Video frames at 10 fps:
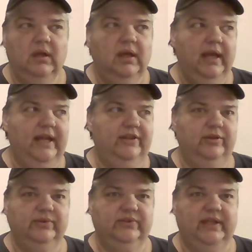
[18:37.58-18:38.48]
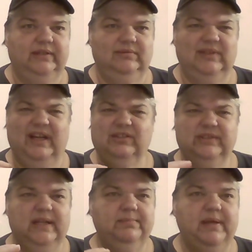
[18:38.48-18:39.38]
and there was like 9 or
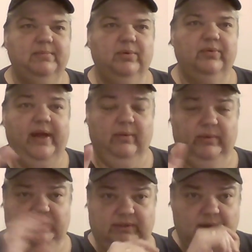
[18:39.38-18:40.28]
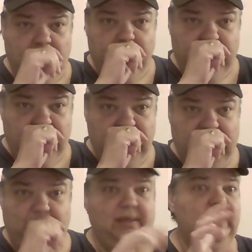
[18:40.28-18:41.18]
10 people that was
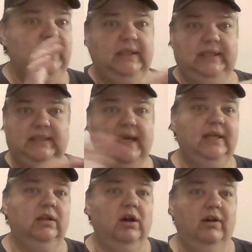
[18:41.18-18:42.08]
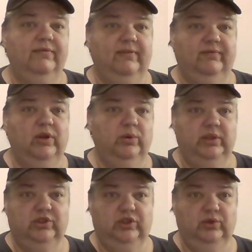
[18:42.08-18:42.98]
immediately taken off and
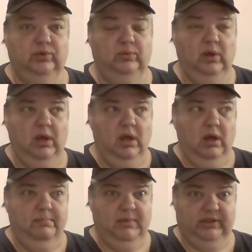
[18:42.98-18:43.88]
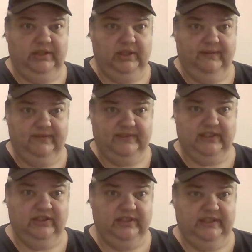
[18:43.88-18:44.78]
flown to military
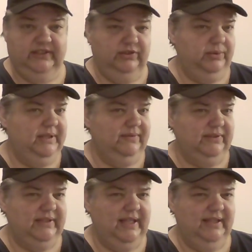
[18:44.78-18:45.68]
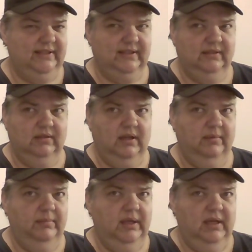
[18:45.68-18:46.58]
facilities in 3 different states.
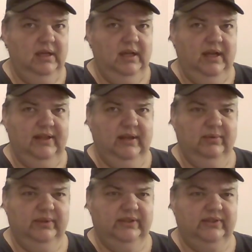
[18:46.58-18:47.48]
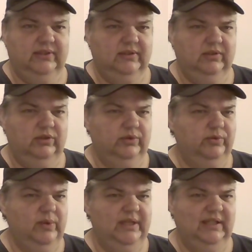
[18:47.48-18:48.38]
I think there was
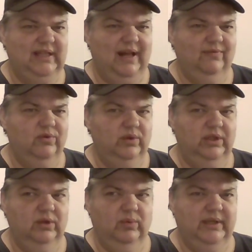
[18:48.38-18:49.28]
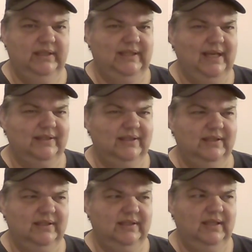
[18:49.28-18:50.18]
one in California, one in
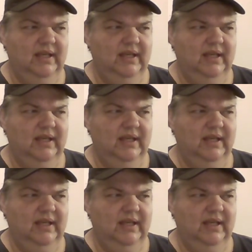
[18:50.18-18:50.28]
Texas,